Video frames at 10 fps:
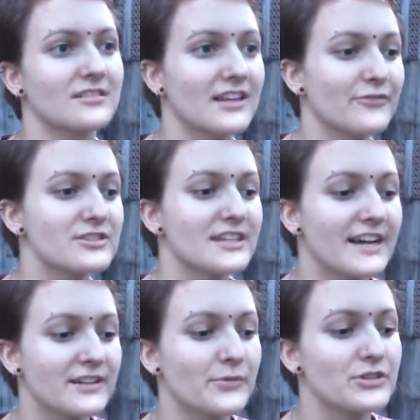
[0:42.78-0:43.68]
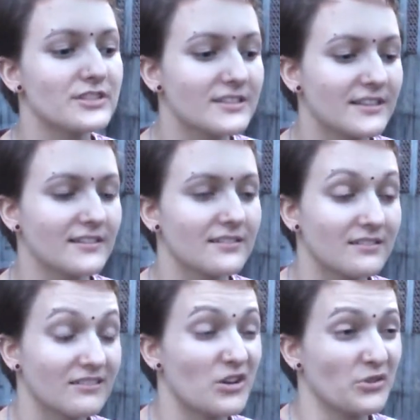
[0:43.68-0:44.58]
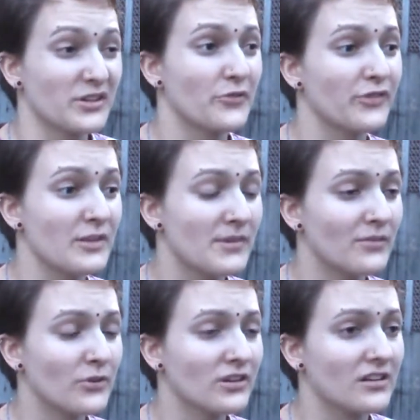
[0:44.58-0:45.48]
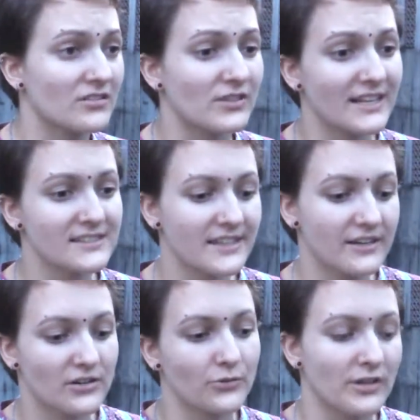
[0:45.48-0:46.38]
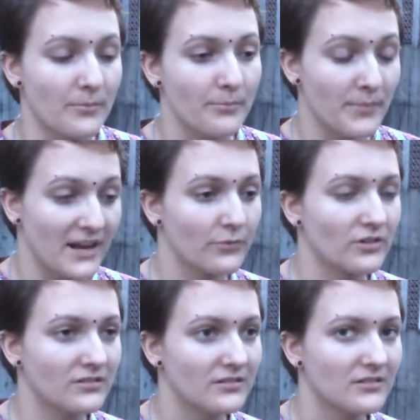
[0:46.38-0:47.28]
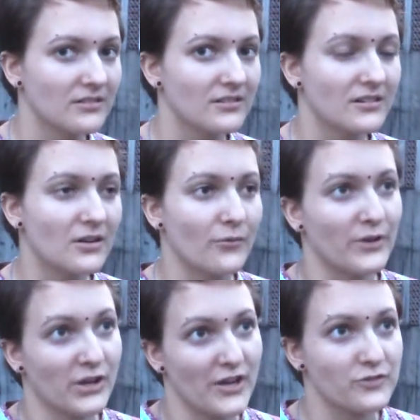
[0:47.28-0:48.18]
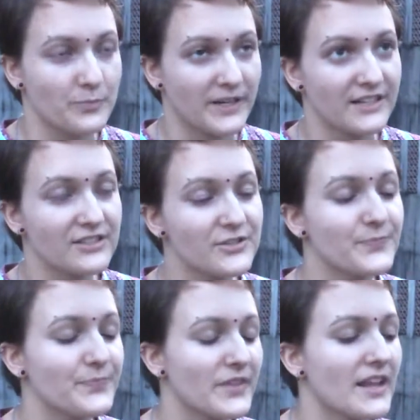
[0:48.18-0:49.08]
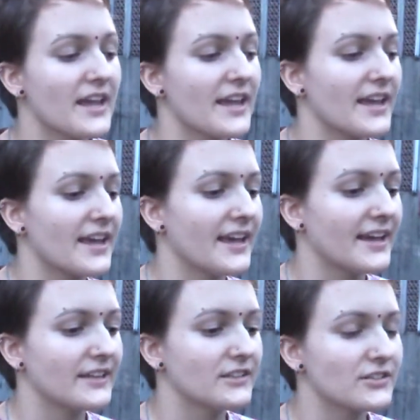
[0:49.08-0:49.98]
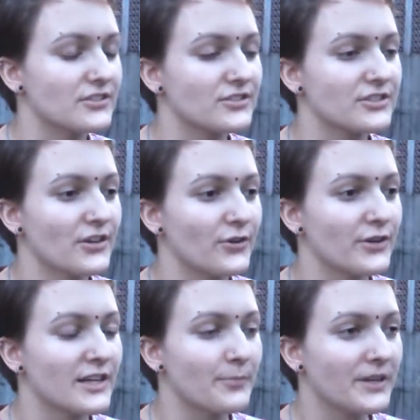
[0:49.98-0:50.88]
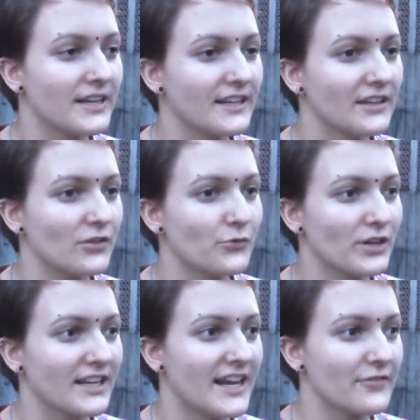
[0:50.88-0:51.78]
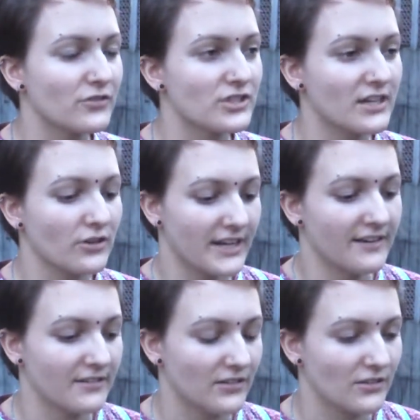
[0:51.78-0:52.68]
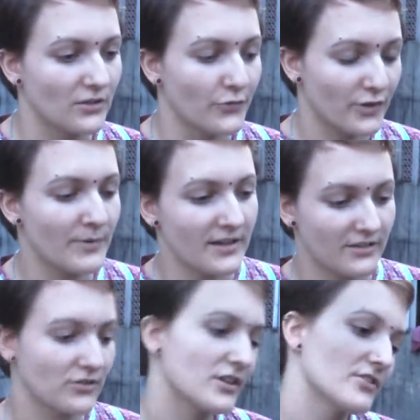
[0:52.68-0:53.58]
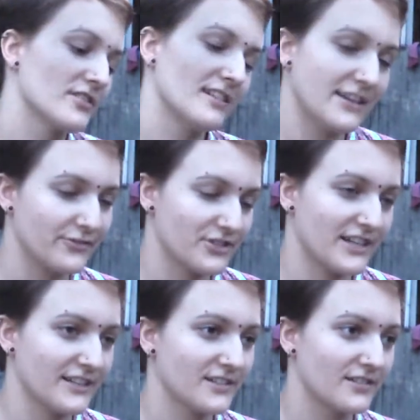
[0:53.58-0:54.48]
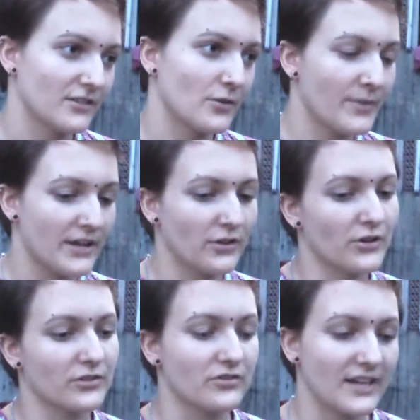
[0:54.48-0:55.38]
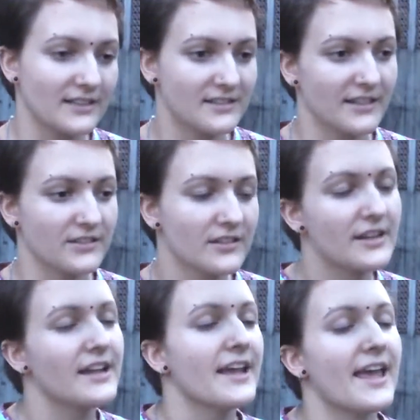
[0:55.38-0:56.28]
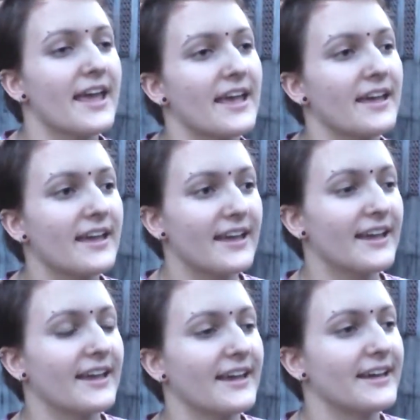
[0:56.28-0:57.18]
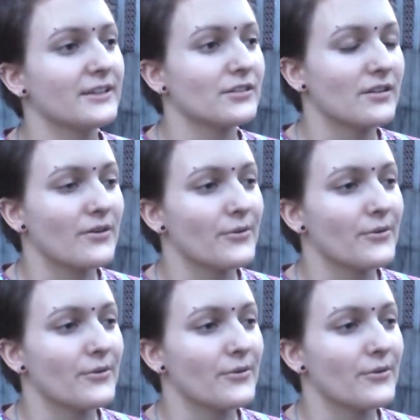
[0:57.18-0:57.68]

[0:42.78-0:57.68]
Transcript: the left side they were sitting only the female one, on the right side only male one, when you have space. And so in the beginning you really have to check, okay, you're female, you go to the left side, you're male, you go to the right side. And,